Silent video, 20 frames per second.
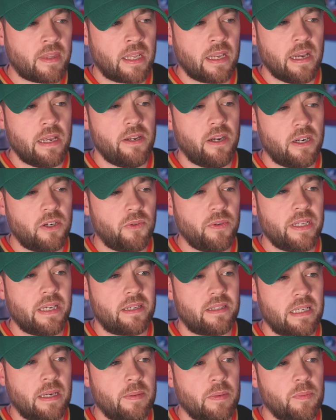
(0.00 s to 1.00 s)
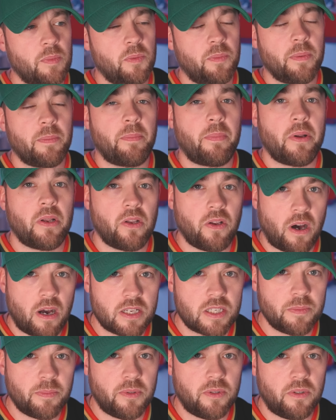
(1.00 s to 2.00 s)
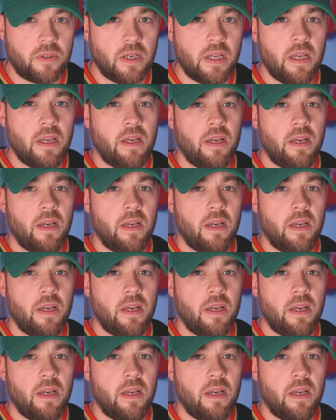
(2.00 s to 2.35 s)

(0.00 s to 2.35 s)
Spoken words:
and not only acceptable, but plausible.